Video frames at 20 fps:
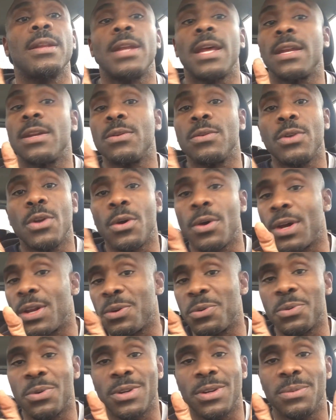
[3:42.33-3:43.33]
I don't know. I
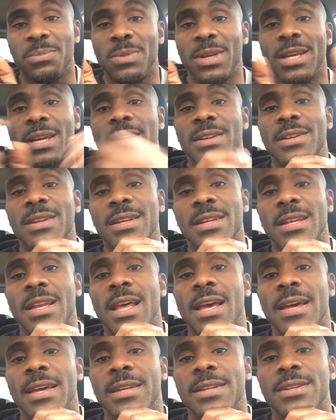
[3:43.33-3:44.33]
don't want to be out there
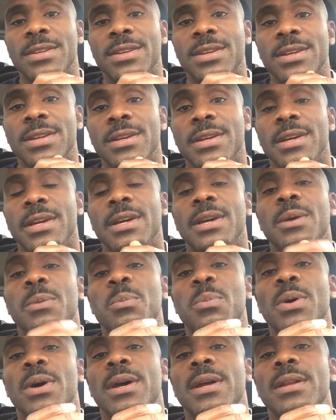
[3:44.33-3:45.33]
lying to you.
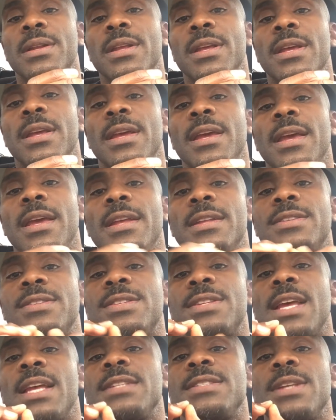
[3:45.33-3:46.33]
But it
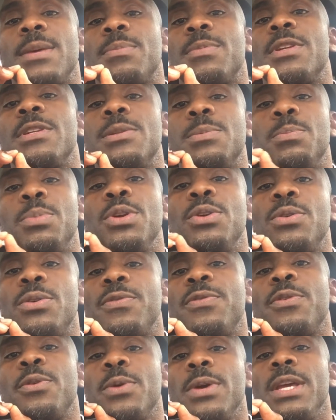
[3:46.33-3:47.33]
sets up this
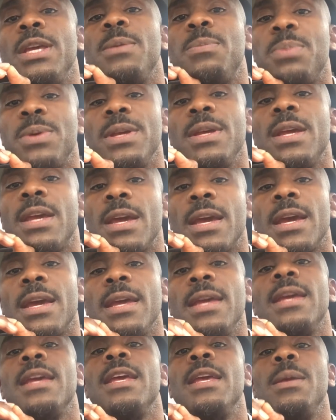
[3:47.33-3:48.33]
beautiful
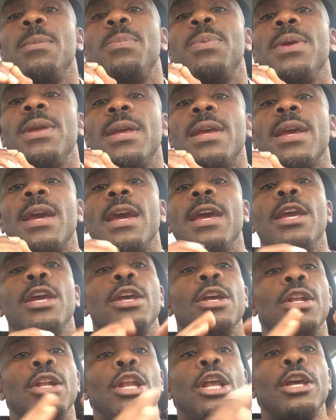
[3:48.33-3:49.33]
EPK,
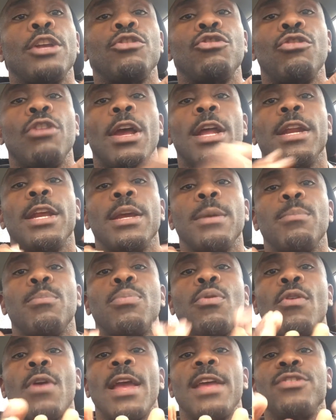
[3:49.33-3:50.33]
Electronic
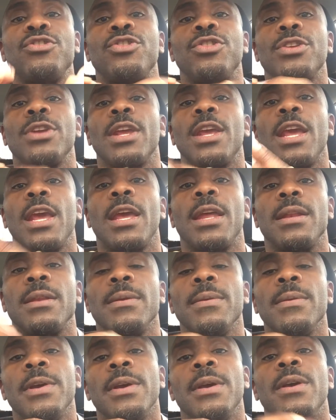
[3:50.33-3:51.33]
Press Kit,
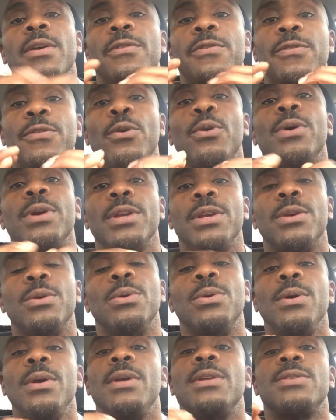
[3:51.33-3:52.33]
for
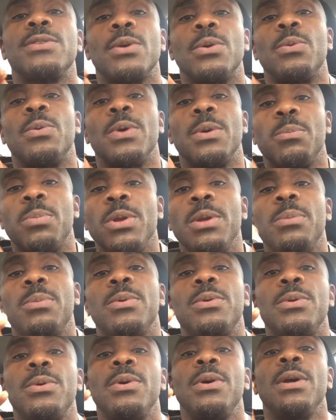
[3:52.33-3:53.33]
you. So when
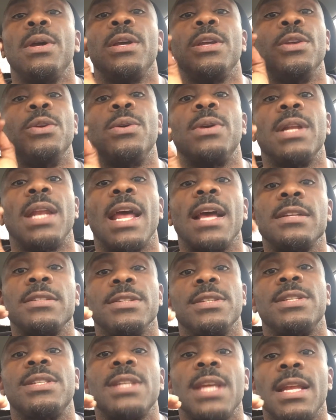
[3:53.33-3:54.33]
people, you can actually
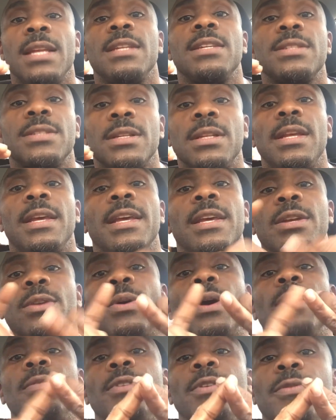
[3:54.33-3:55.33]
send this link. It'll
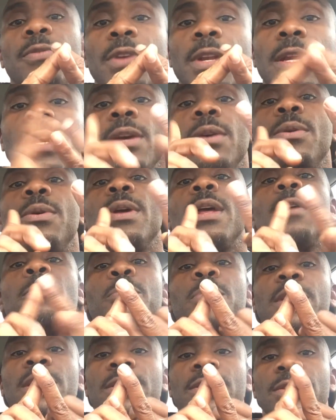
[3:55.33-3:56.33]
have your video, have
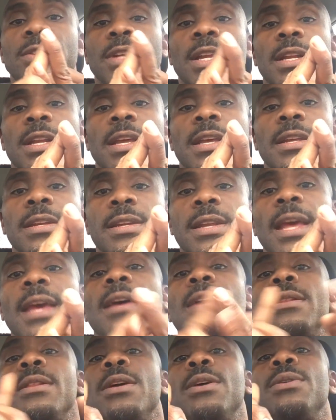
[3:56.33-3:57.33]
pictures that they can
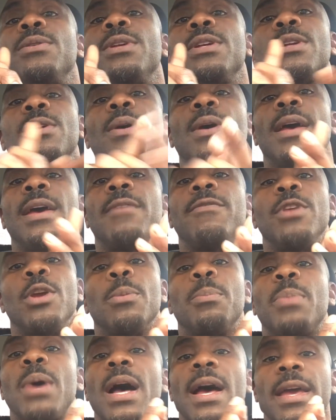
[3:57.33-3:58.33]
download. It'll have your
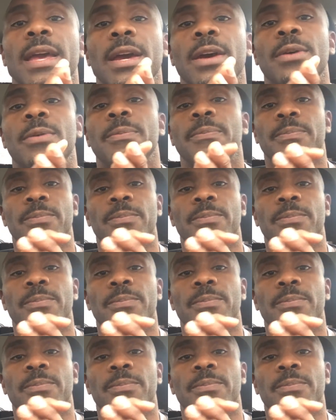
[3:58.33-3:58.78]
bio.